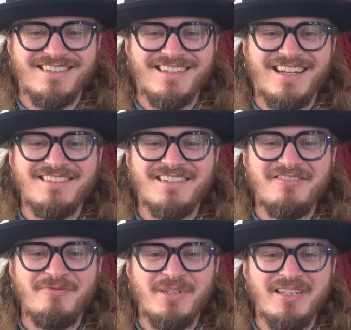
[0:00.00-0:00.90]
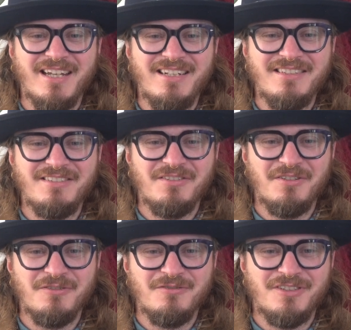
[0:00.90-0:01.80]
As I've been getting to
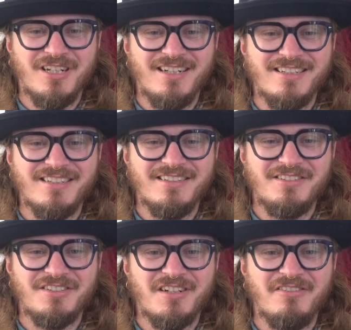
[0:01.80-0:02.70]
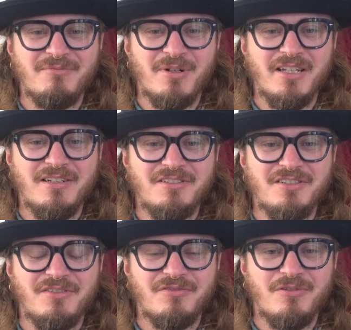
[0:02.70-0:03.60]
know Jack and sharing my
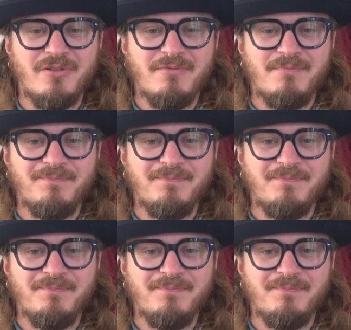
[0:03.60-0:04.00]
energy through him,